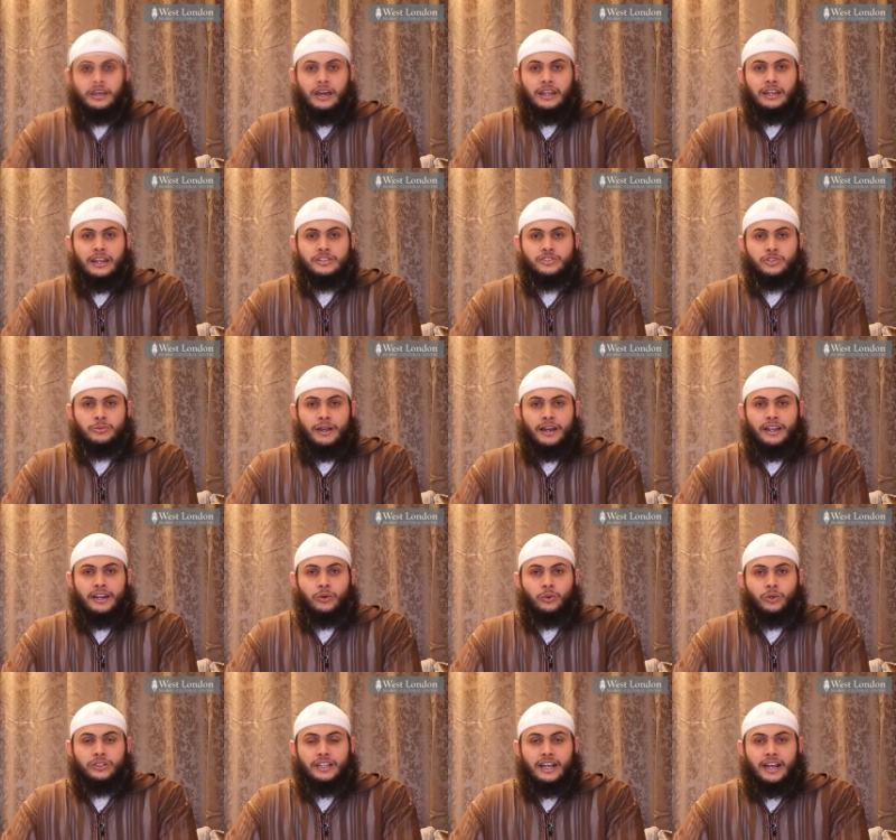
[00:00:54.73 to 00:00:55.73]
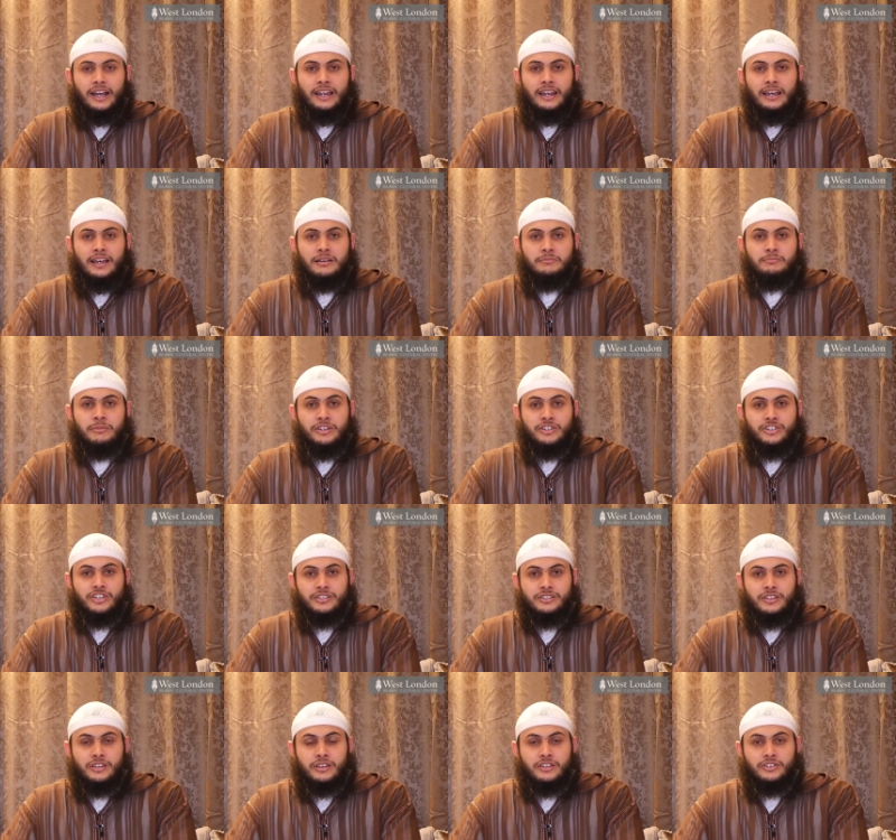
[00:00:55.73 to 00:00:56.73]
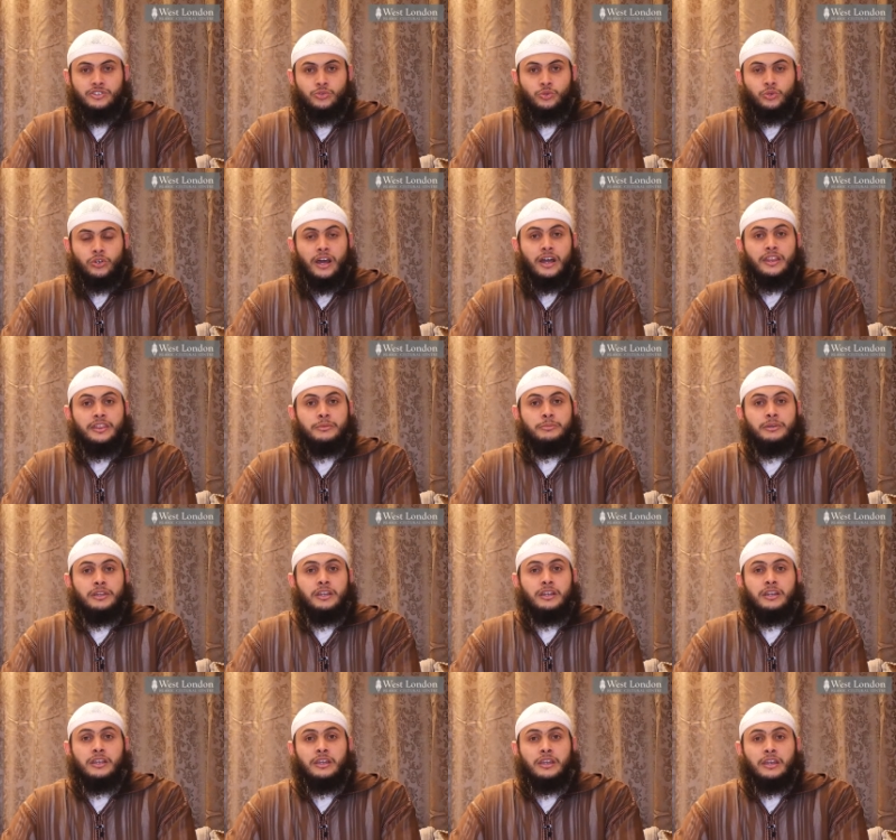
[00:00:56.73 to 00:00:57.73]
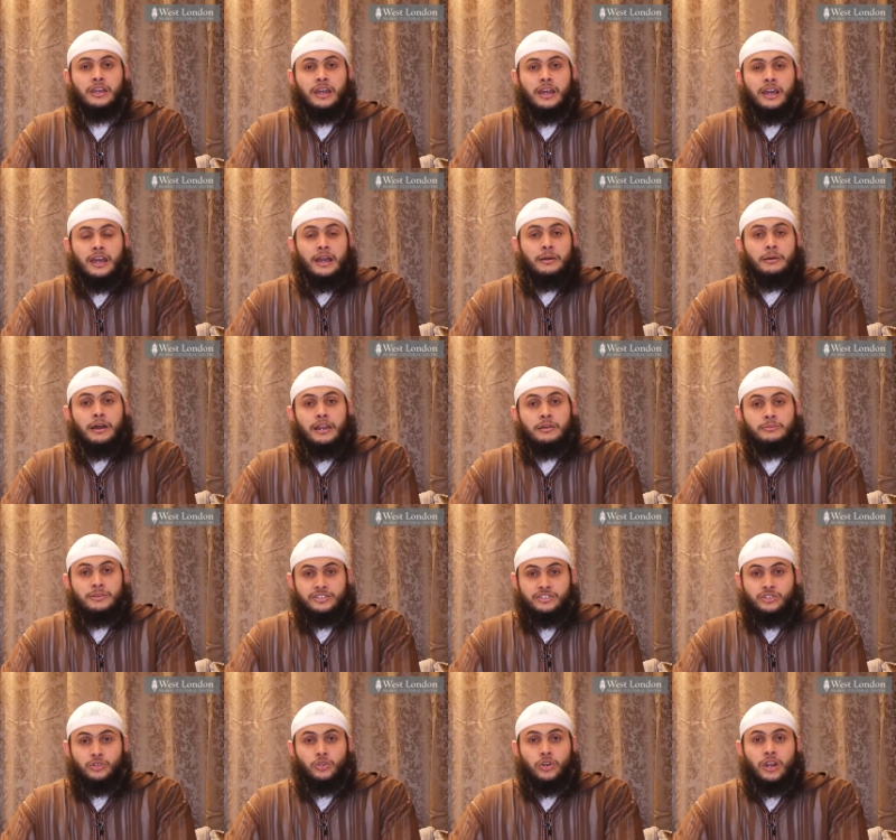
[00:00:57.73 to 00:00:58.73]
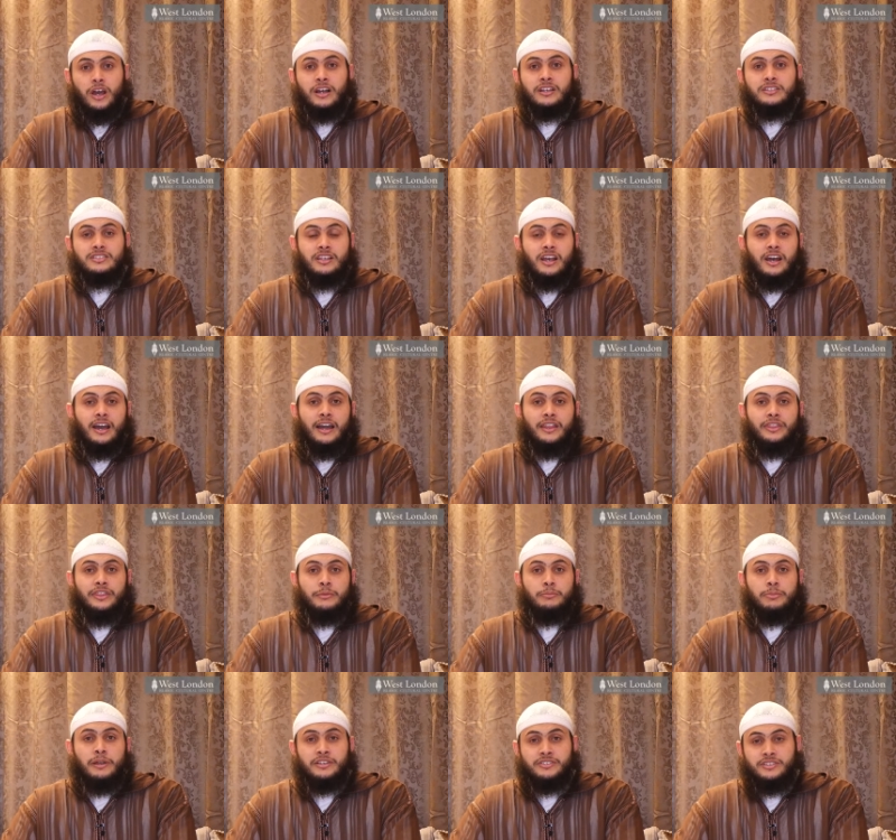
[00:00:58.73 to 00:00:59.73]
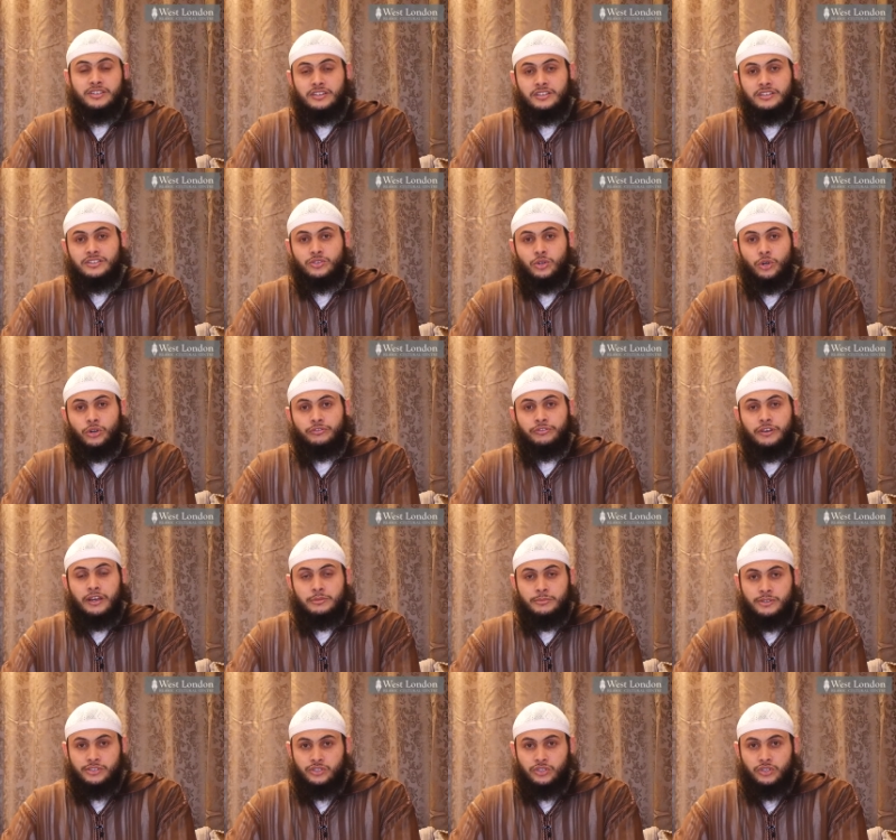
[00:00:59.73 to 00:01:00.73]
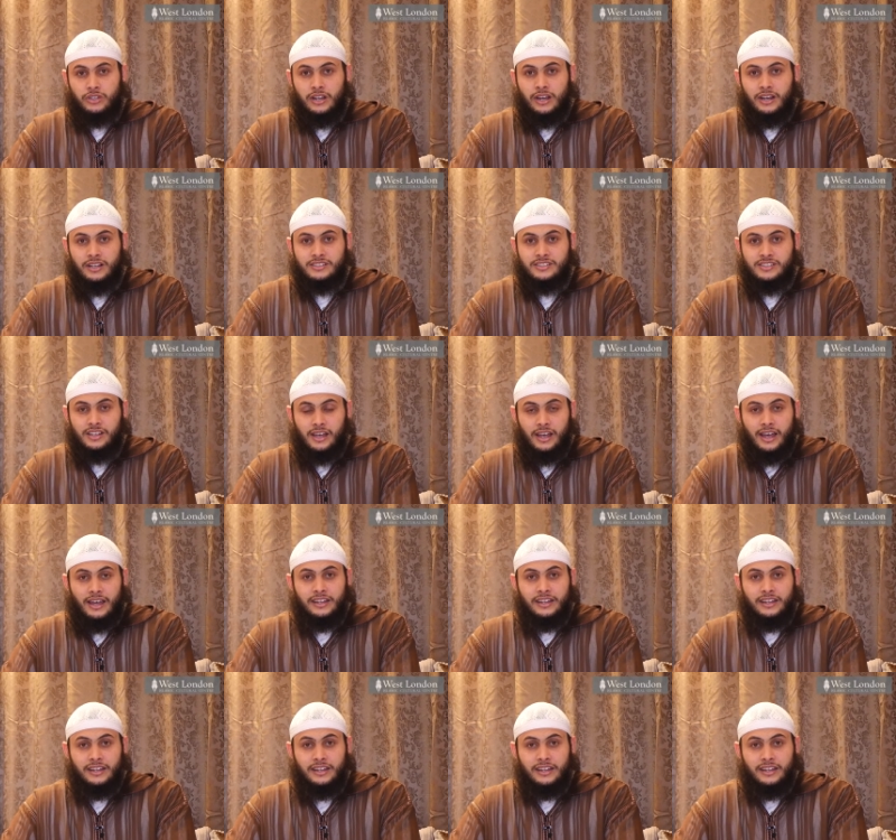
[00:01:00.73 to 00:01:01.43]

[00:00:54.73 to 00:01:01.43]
Allah subhanahu wa ta'ala mentions in this surah at the beginning Al-Masjid Al-Aqsa and the blessings of Al-Masjid Al-Aqsa